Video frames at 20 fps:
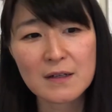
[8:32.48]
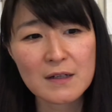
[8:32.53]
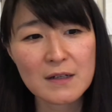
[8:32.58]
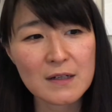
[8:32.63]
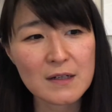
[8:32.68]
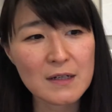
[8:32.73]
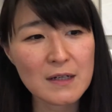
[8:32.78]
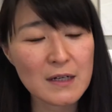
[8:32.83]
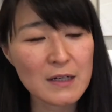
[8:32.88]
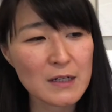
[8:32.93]

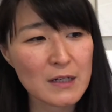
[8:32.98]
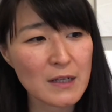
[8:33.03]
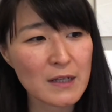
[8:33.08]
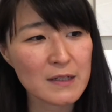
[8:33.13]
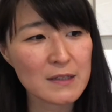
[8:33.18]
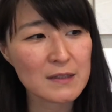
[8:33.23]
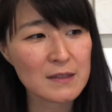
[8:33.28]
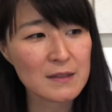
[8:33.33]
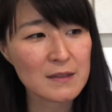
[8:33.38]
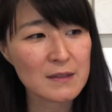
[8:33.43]
kind of like
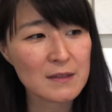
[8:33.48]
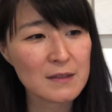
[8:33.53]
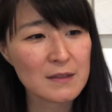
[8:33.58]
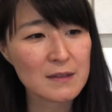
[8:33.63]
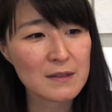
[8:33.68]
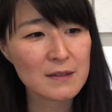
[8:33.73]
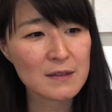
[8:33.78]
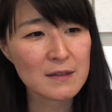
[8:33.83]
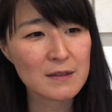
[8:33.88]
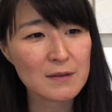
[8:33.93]

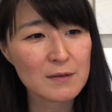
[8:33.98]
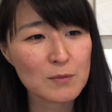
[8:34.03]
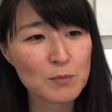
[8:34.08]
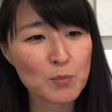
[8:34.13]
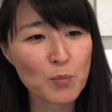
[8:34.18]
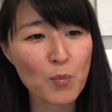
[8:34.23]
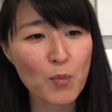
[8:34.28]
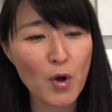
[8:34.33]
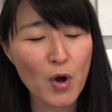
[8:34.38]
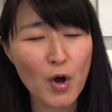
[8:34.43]

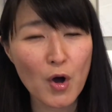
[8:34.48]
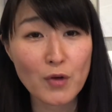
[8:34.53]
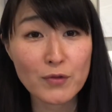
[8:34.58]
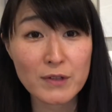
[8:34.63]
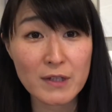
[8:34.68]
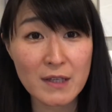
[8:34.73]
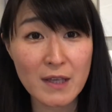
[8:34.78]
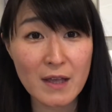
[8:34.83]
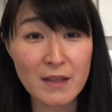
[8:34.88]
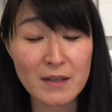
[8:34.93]
on the
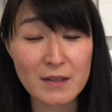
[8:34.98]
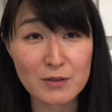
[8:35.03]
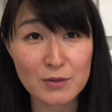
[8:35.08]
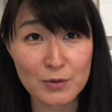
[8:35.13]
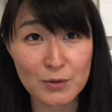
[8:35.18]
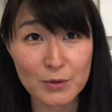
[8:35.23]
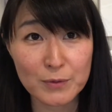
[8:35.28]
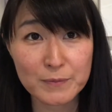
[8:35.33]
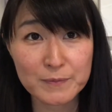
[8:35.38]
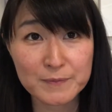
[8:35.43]
calendar,